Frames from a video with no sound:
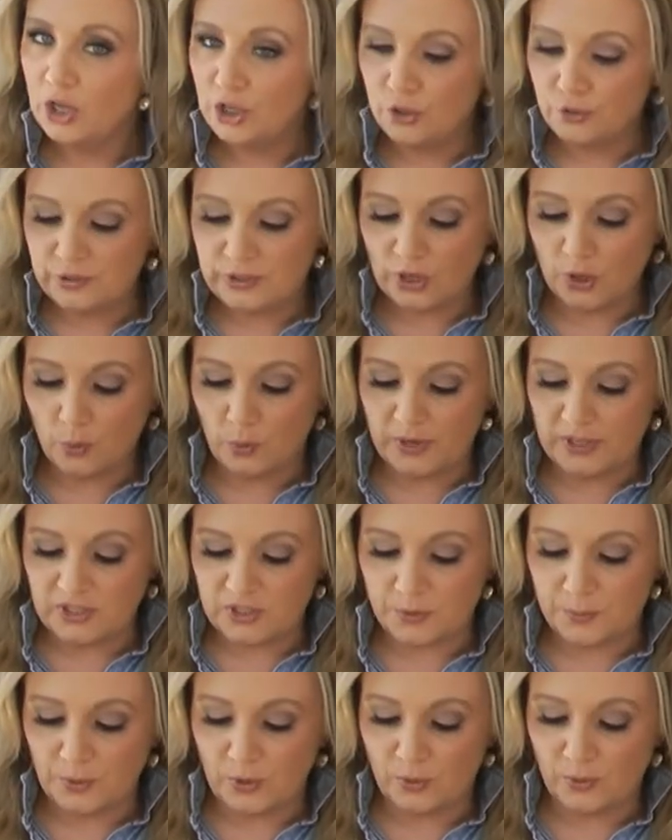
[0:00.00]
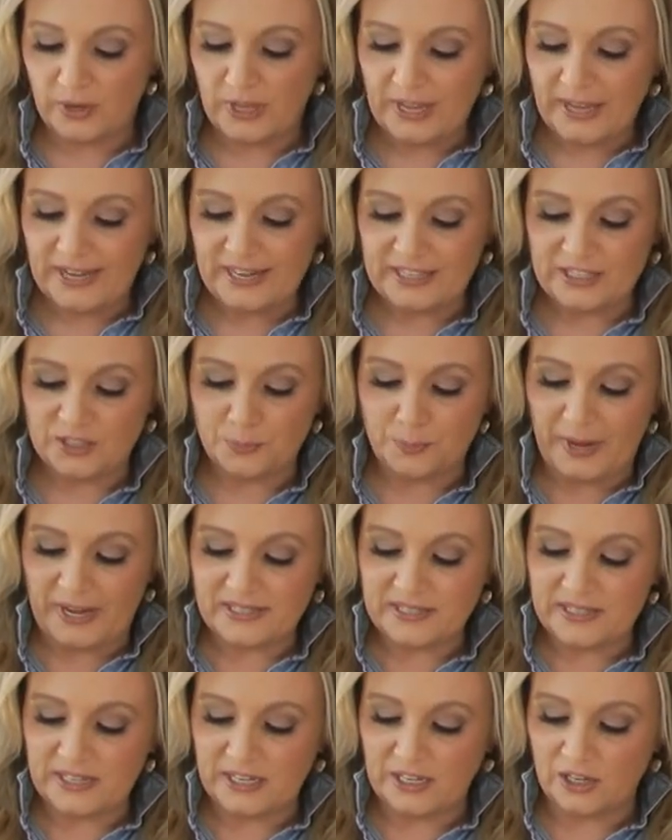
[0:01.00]
Using a wooden spoon is
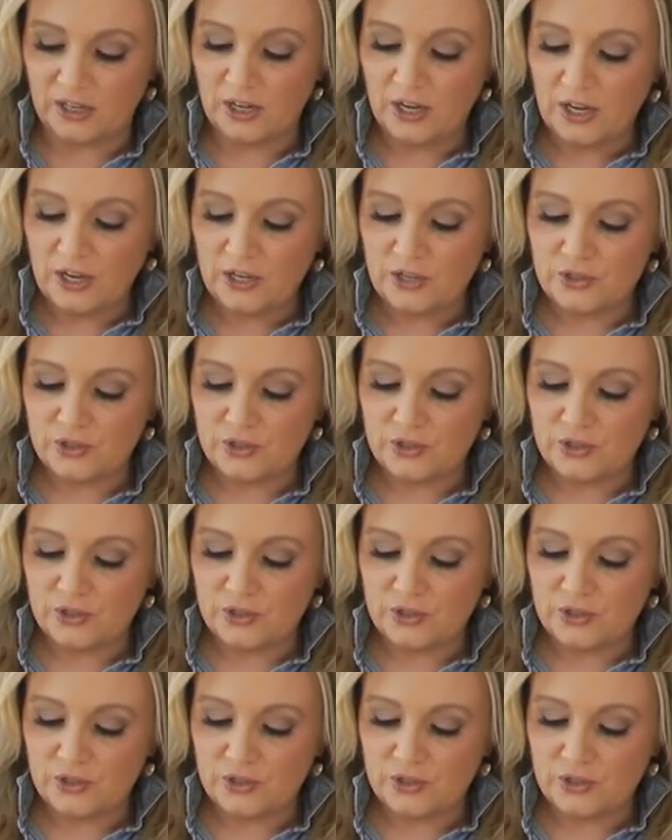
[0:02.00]
best here,